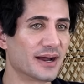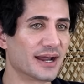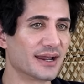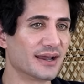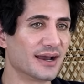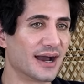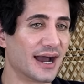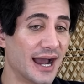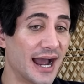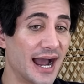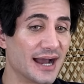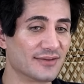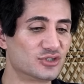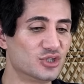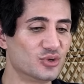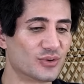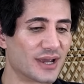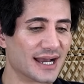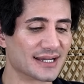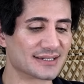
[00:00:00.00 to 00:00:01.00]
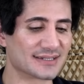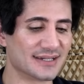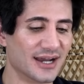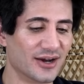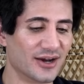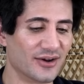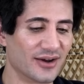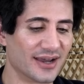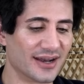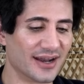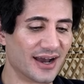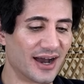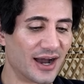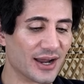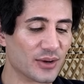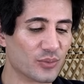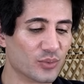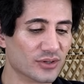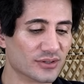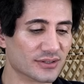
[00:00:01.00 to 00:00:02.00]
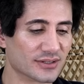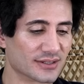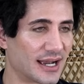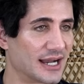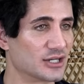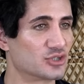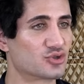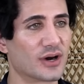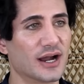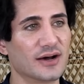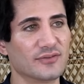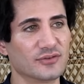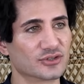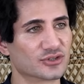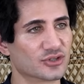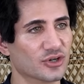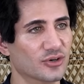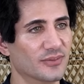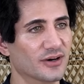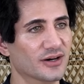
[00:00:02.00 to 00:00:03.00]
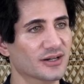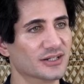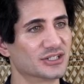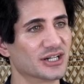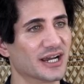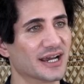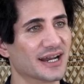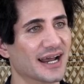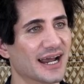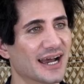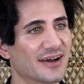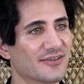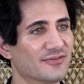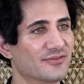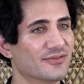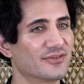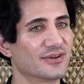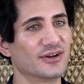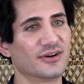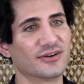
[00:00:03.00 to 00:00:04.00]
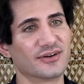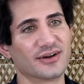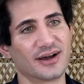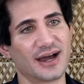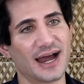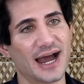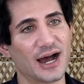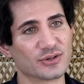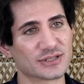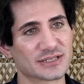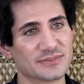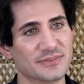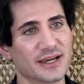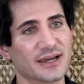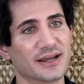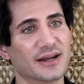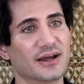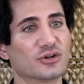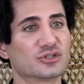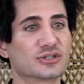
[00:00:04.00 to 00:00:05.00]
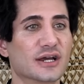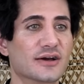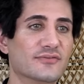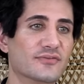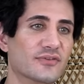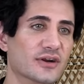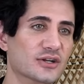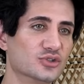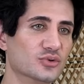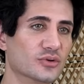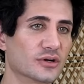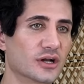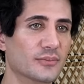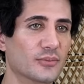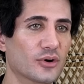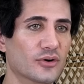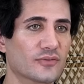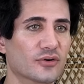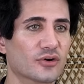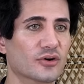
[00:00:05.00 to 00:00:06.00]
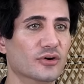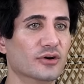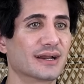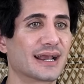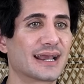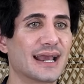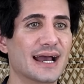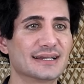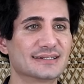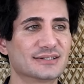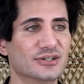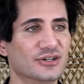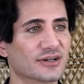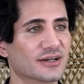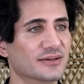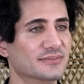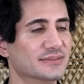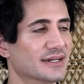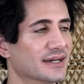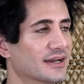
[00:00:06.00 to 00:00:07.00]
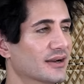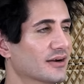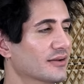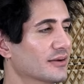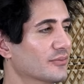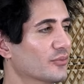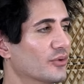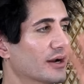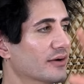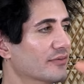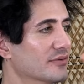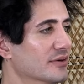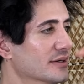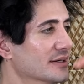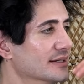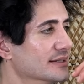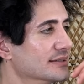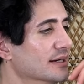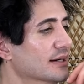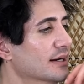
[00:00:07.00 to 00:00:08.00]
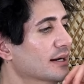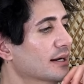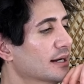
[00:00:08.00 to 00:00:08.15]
I have two cats now, and I travel so much, and I have a housemate, and I also have friends who will come over, or a cat sitter to come take care of them, whatever it is.